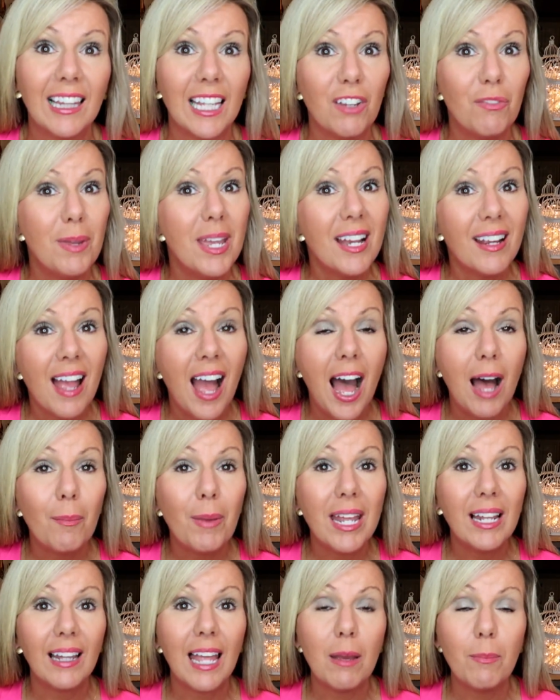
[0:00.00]
Leave me a
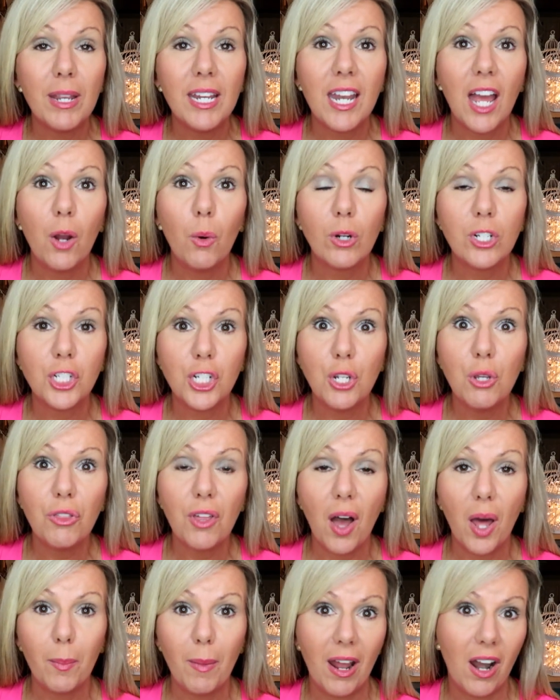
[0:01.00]
comment. Let me know what you
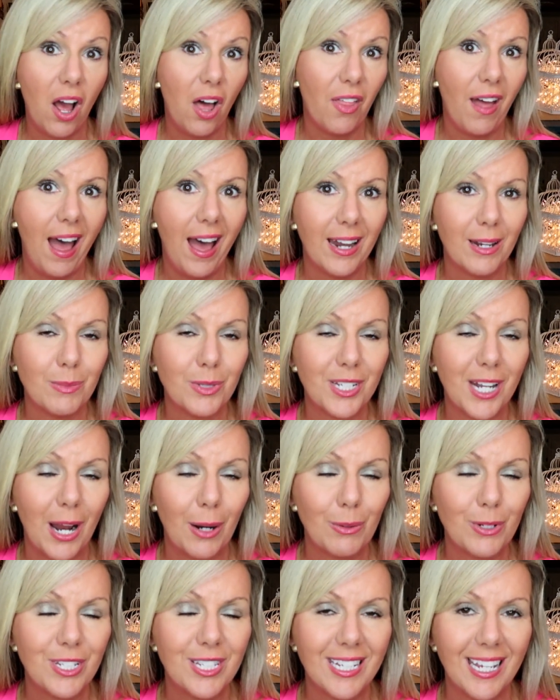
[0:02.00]
thought about all the items that
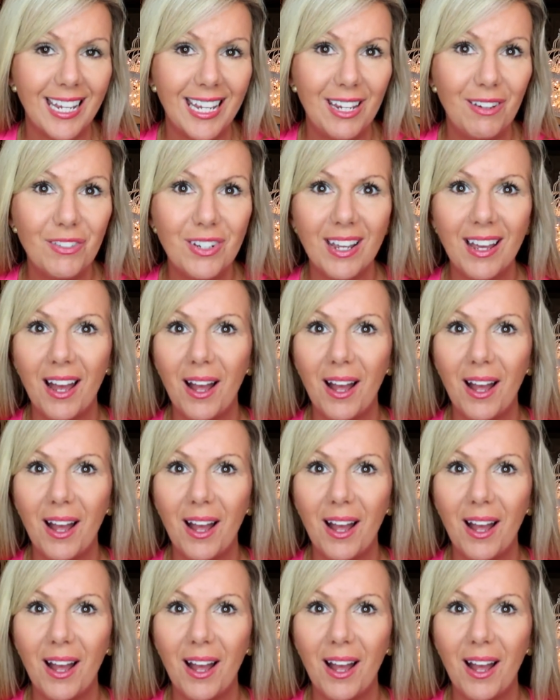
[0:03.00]
I received.